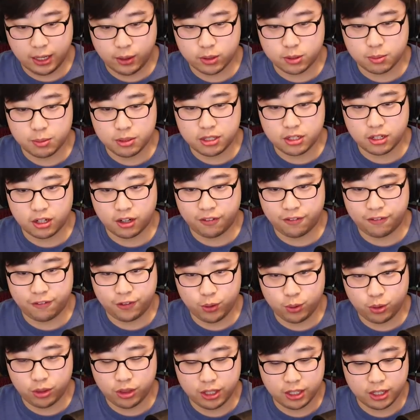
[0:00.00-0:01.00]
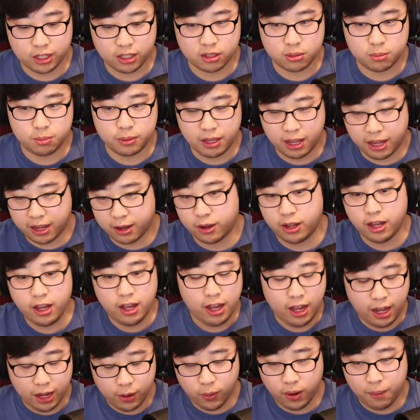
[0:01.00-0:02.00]
I was missing a few things, but I
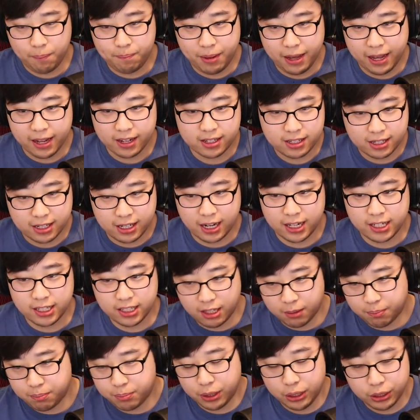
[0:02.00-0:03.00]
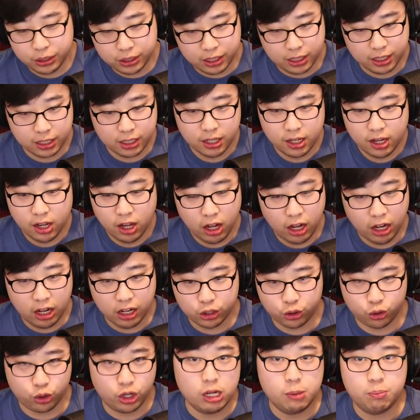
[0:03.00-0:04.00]
went back, got it, I built it.
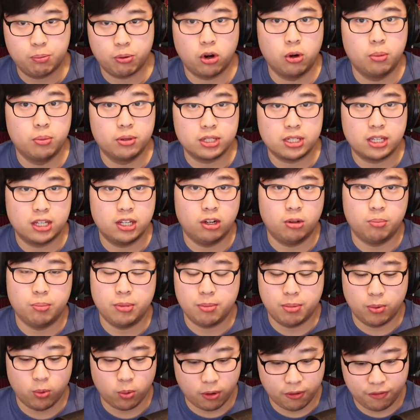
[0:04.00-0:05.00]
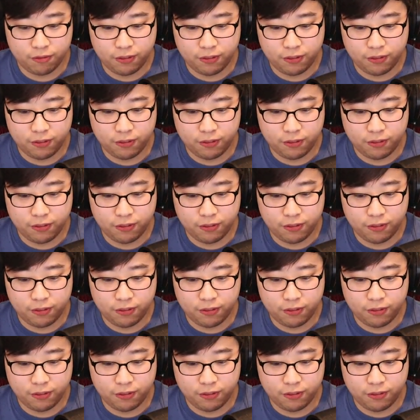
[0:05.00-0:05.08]
Creeper almost killed me, but we're